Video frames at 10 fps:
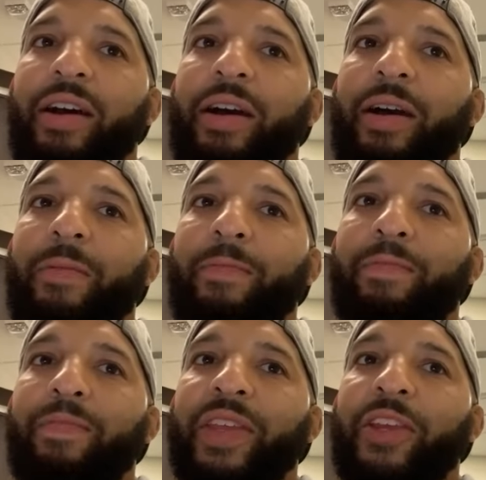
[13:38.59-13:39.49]

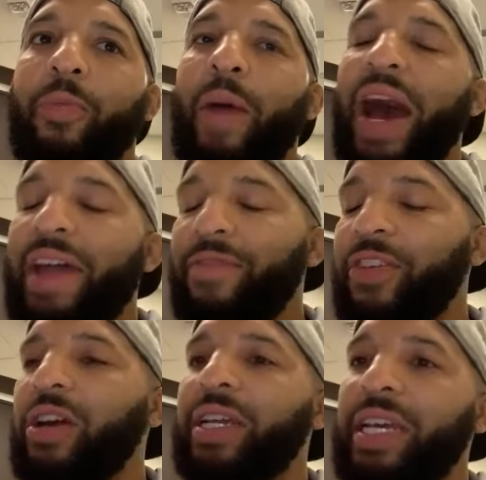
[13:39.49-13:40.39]
You know, I have
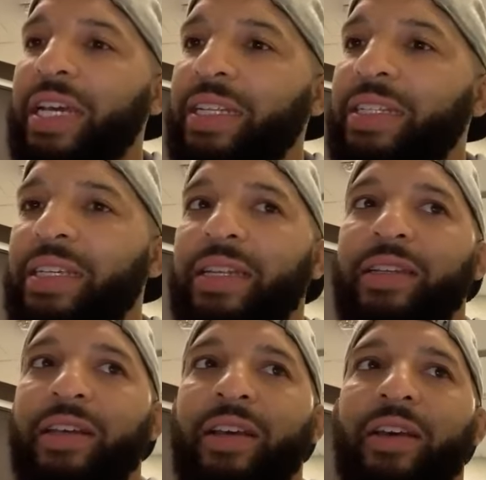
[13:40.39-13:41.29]
young kids, and